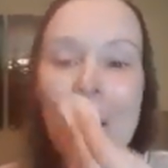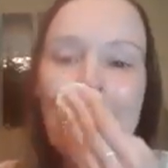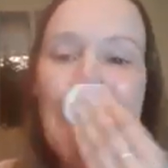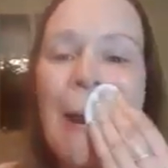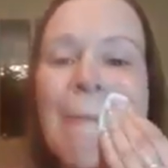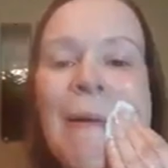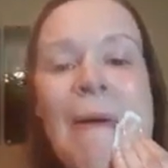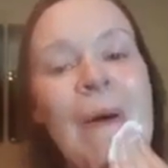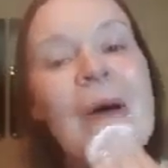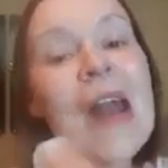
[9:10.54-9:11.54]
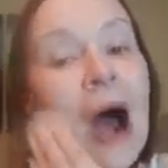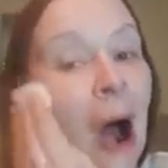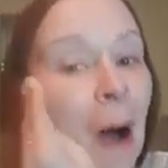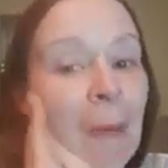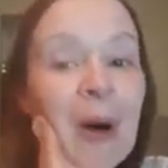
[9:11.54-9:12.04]
Wipe it all
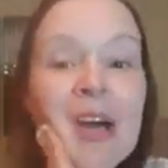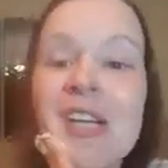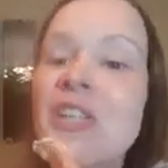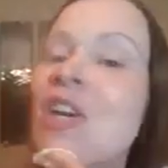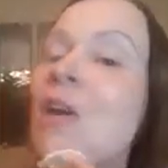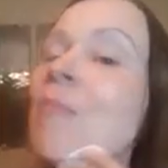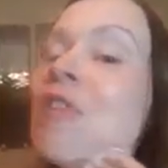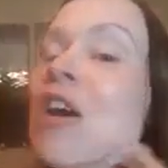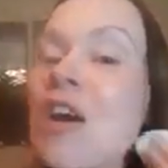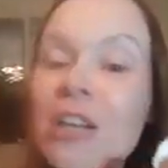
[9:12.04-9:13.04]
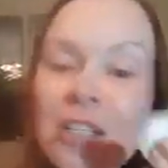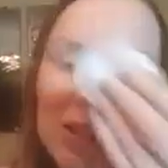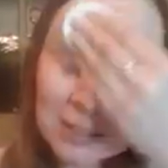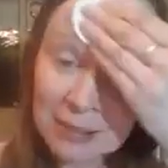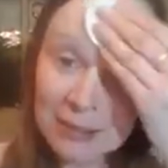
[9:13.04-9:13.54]
up, Body Shop
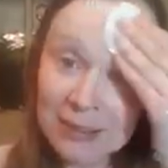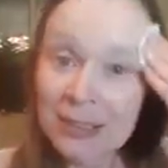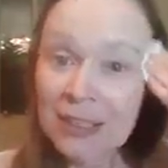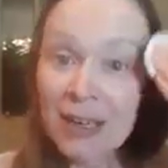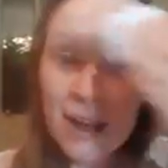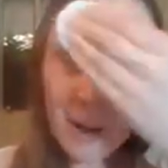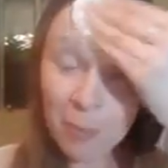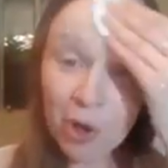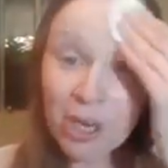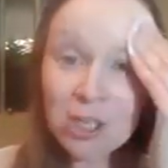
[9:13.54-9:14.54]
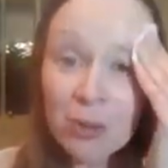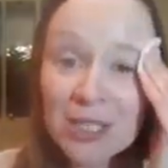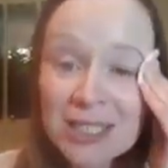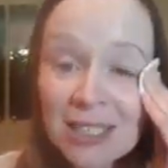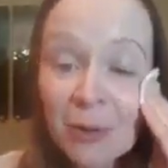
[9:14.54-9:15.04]
rocks. Boys who are
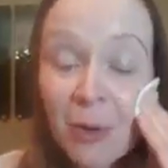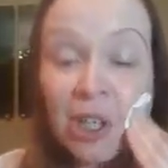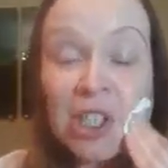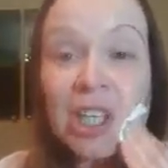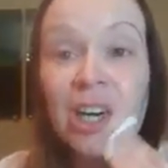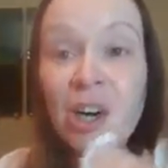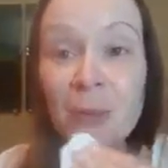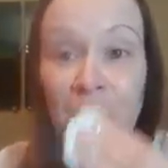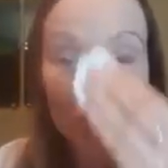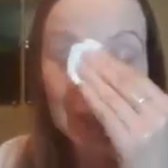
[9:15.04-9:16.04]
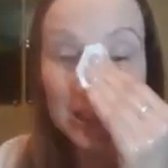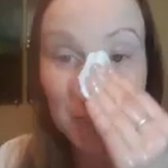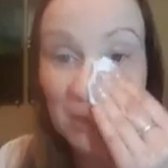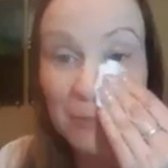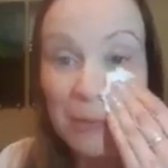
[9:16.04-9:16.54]
still watching, I hope you're still
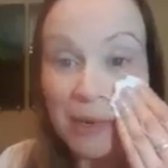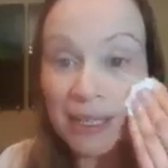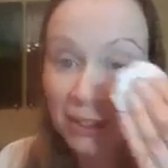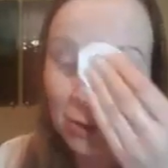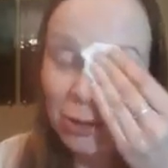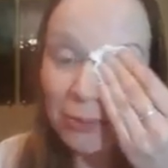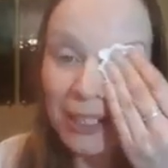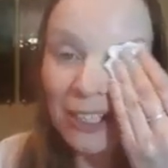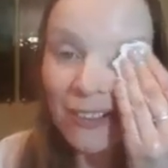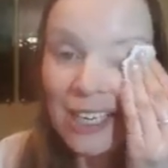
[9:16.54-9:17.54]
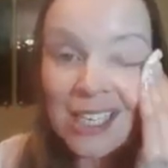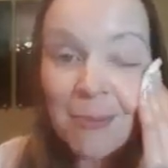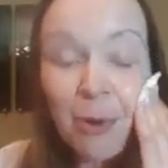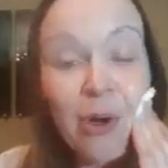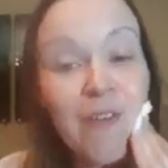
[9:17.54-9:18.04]
with me, mind all my crazy
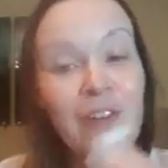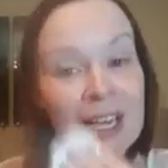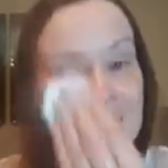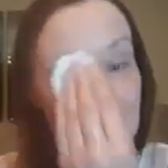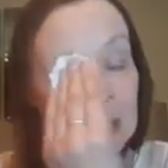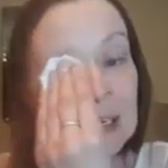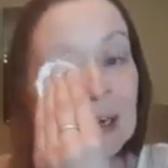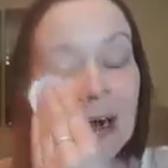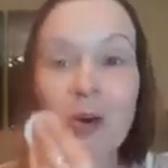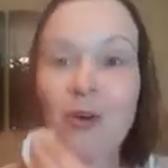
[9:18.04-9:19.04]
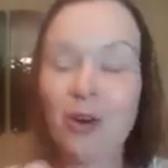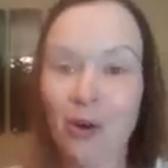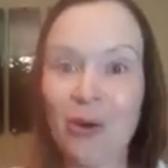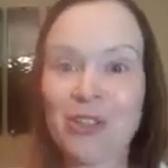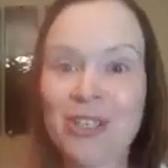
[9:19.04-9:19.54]
boyfriends. Oh
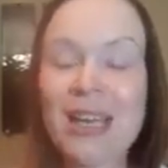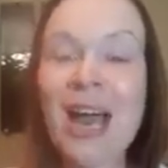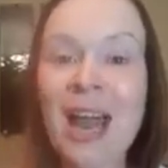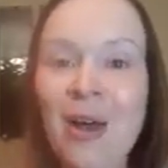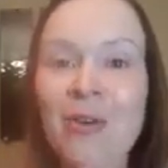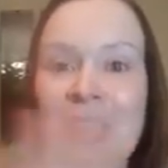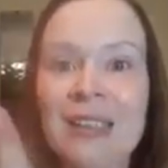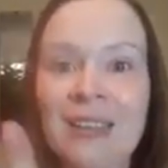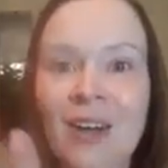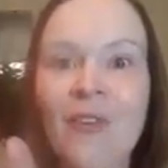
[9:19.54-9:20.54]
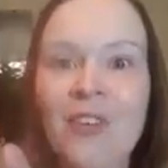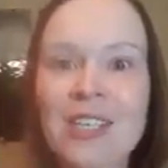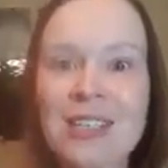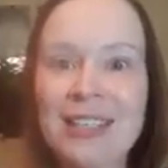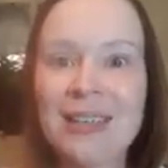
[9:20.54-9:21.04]
God, hello Neil,
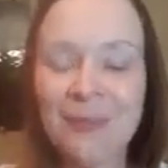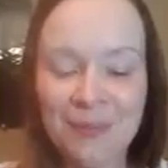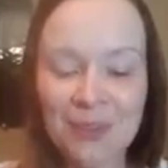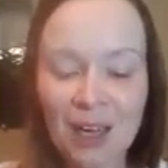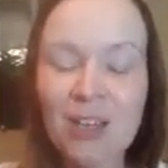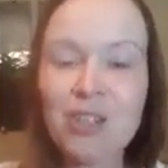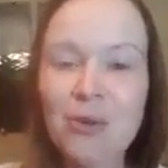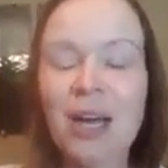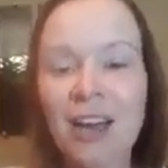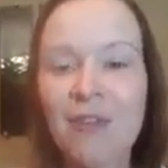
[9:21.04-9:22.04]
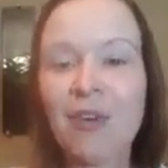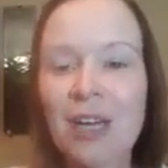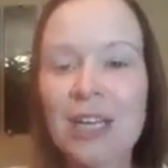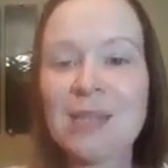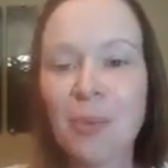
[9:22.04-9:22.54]
obviously. I don't have
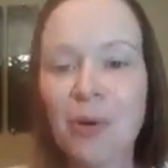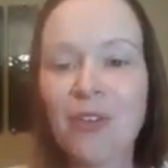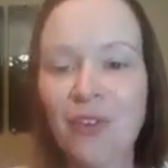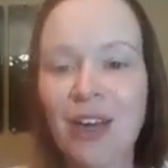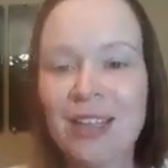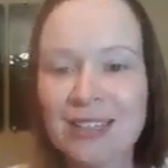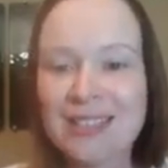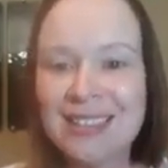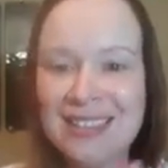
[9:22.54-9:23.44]
crazy boyfriends.